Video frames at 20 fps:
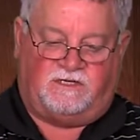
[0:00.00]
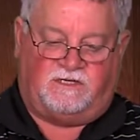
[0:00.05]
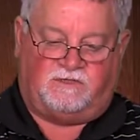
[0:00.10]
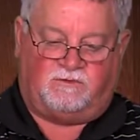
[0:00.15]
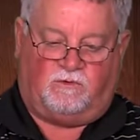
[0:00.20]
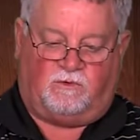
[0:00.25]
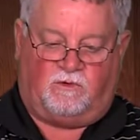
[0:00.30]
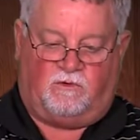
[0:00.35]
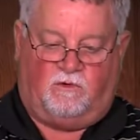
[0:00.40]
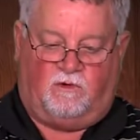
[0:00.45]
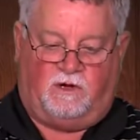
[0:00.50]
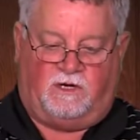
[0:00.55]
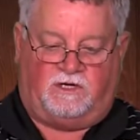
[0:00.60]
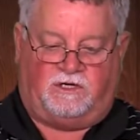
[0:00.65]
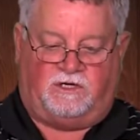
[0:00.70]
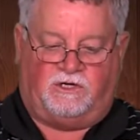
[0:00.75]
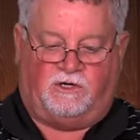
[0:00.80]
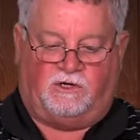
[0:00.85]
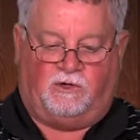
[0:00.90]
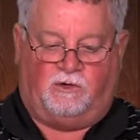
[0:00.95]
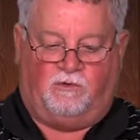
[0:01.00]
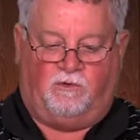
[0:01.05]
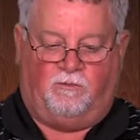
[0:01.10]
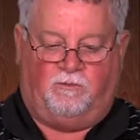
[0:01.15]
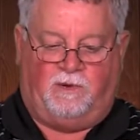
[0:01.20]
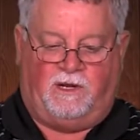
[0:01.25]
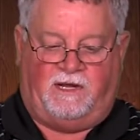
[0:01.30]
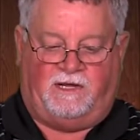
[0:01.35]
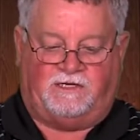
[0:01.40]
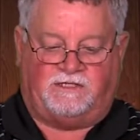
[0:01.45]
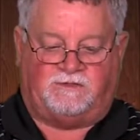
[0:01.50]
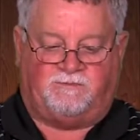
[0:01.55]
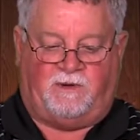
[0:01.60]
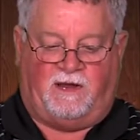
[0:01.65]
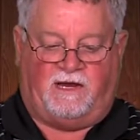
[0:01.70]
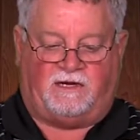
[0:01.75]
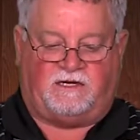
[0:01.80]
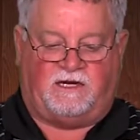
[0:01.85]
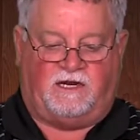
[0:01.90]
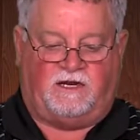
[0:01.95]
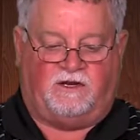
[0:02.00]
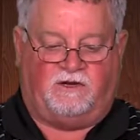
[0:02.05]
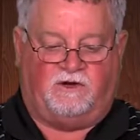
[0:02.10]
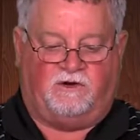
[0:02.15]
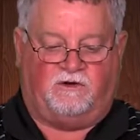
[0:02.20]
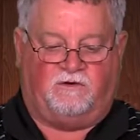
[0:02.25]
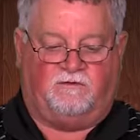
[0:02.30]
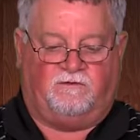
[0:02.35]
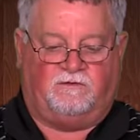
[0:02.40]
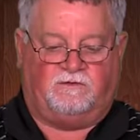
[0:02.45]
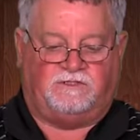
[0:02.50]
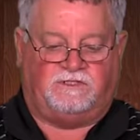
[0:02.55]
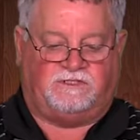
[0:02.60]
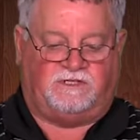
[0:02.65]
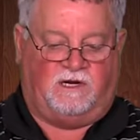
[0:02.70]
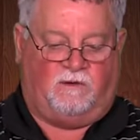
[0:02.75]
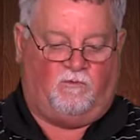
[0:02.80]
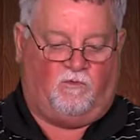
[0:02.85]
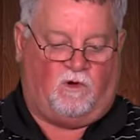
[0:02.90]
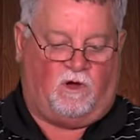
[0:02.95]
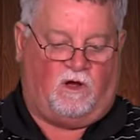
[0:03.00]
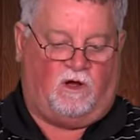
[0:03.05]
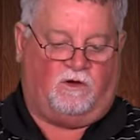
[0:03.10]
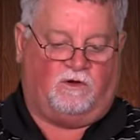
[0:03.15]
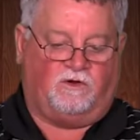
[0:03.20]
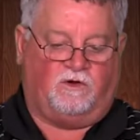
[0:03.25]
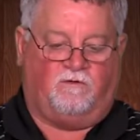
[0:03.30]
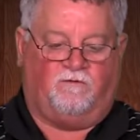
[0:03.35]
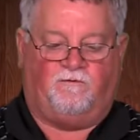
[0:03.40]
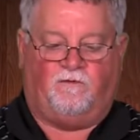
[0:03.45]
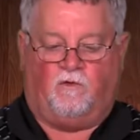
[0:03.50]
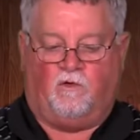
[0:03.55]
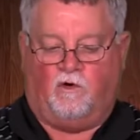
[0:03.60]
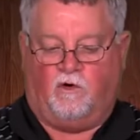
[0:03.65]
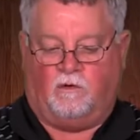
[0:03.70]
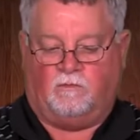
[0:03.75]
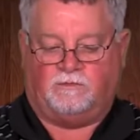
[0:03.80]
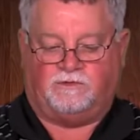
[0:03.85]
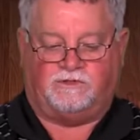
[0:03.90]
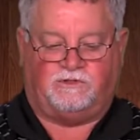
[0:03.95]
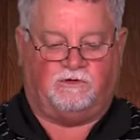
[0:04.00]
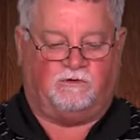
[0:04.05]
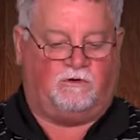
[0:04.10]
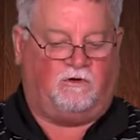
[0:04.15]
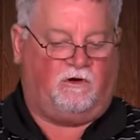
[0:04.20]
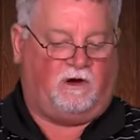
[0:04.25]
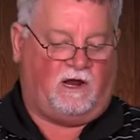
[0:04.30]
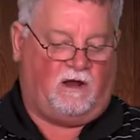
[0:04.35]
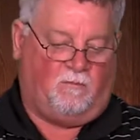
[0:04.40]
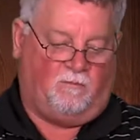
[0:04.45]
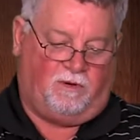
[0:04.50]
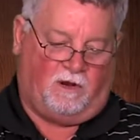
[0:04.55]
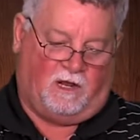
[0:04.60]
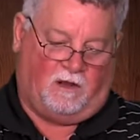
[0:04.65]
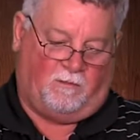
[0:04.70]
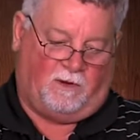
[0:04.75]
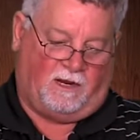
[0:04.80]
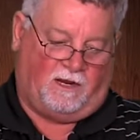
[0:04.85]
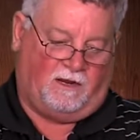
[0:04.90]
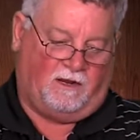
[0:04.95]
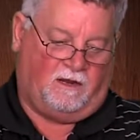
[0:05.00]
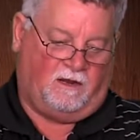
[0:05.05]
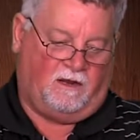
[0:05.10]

is we're going to be inspecting your stem wall, your forms, your ground plumbing.